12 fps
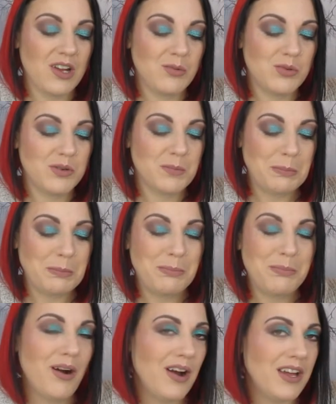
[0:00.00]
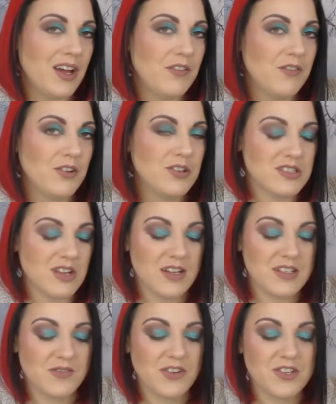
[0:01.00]
would buy a
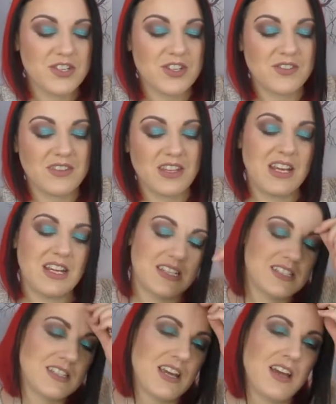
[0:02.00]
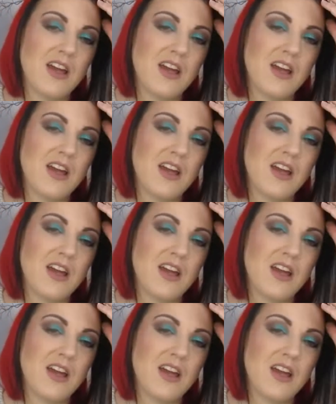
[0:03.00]
full-size version of this,